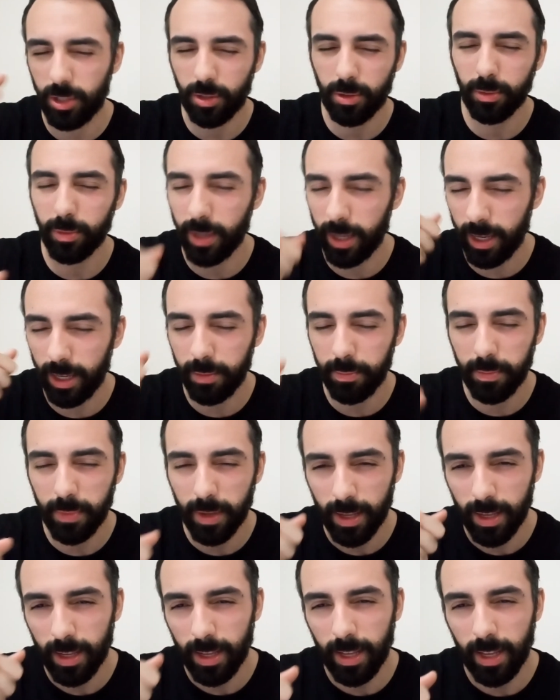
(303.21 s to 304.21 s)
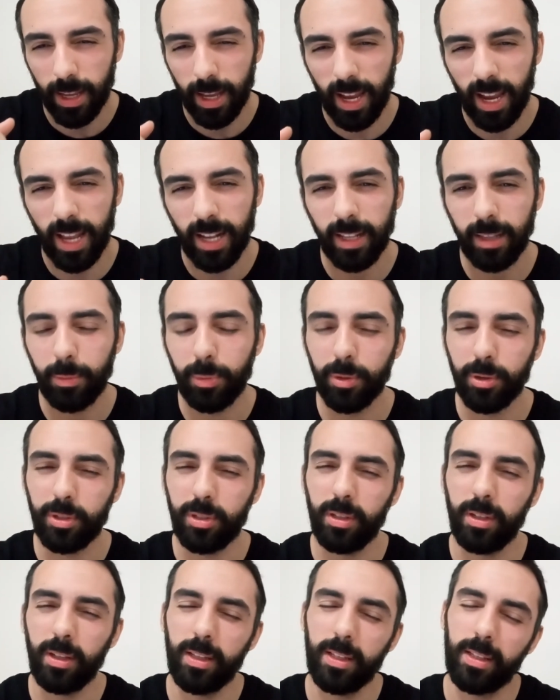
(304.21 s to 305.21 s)
cream, and the
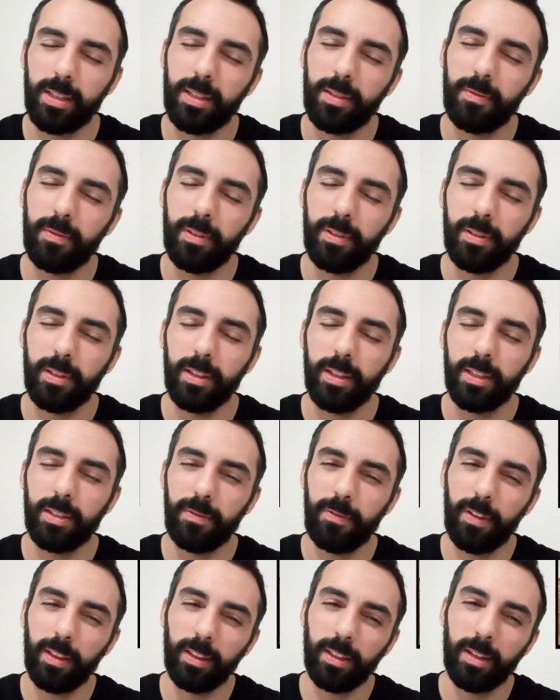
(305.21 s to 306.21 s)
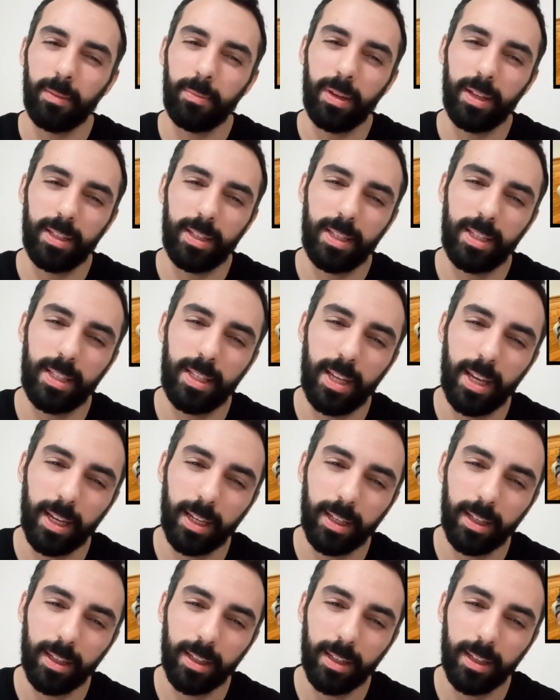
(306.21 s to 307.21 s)
person is feeling a bit sick
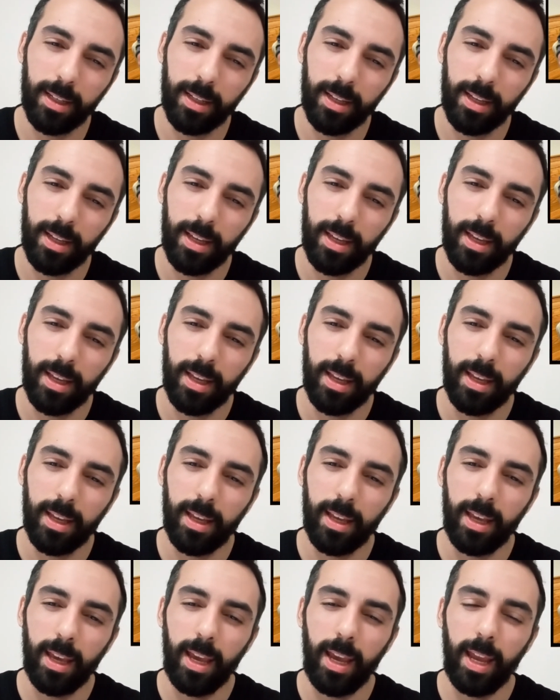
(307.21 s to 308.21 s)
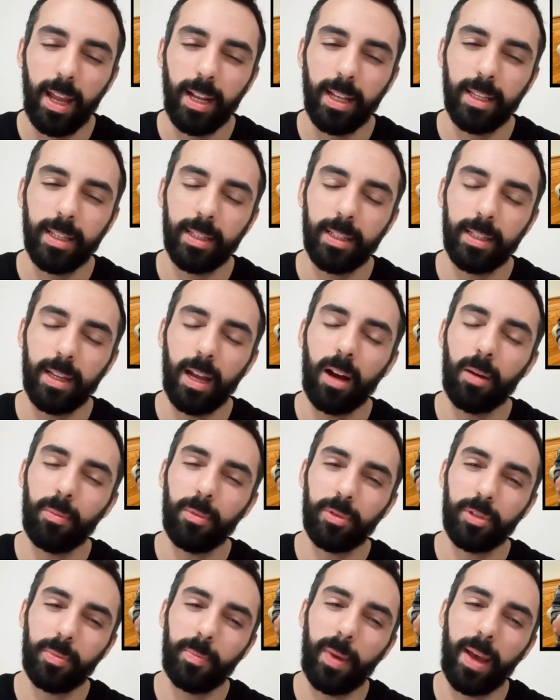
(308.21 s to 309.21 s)
and
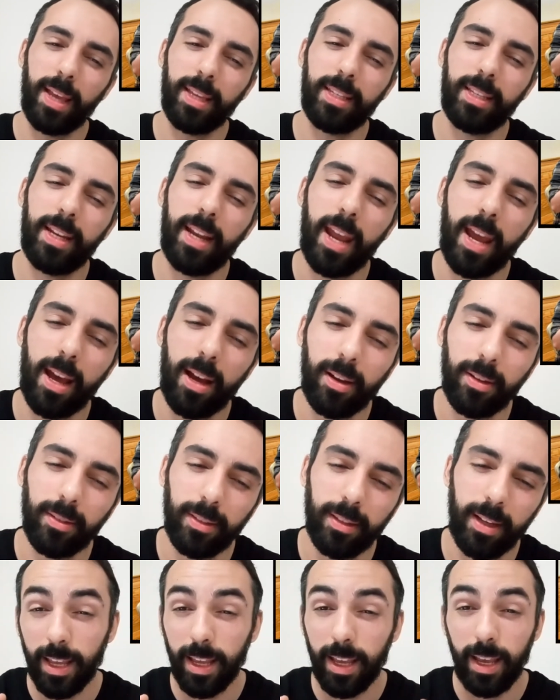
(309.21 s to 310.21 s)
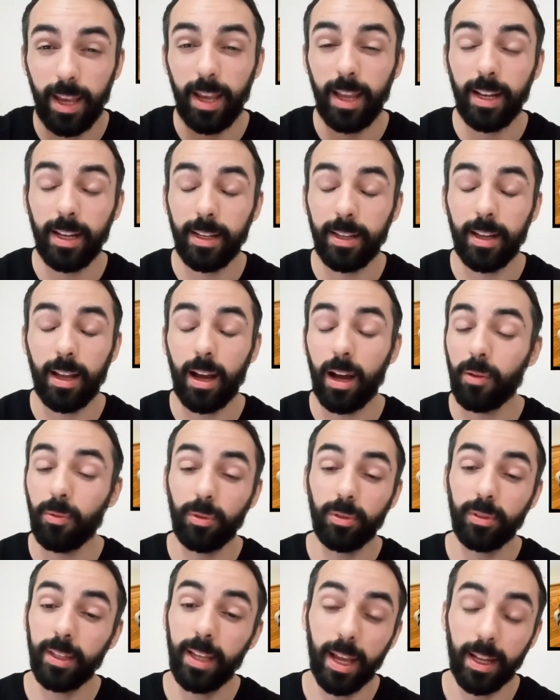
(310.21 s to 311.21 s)
almost passing out, and I
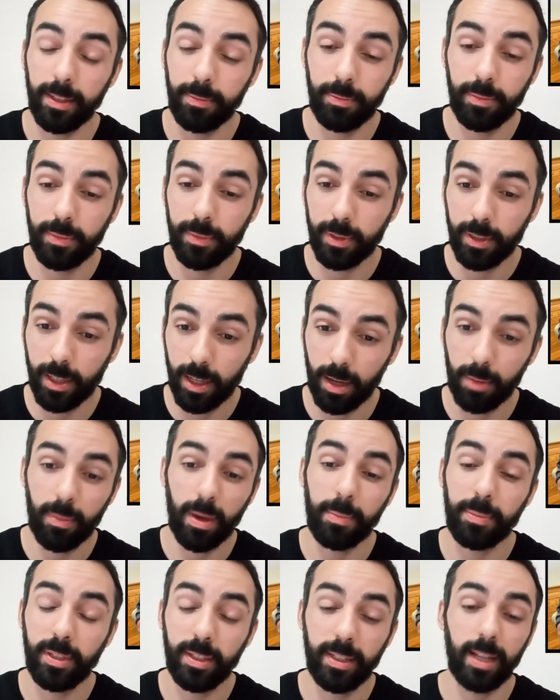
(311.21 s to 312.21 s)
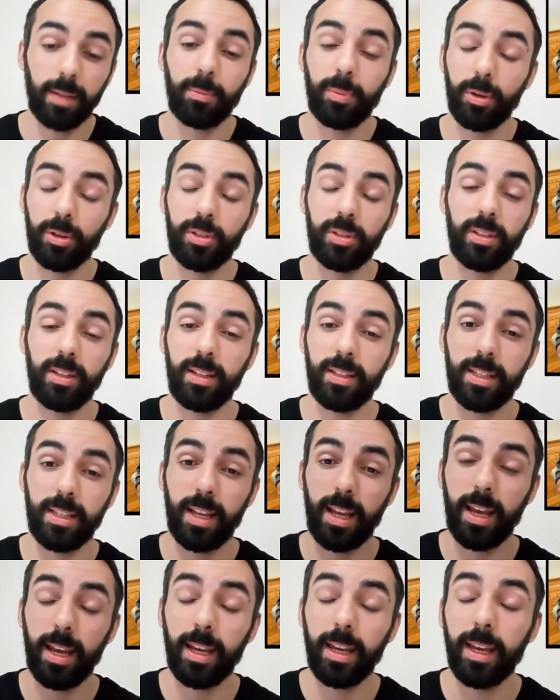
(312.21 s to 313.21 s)
would come up to that person and
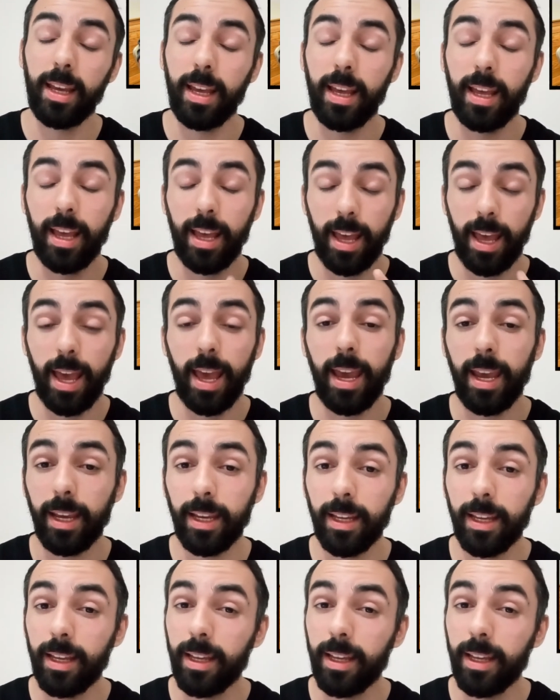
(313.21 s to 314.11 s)
say, hey,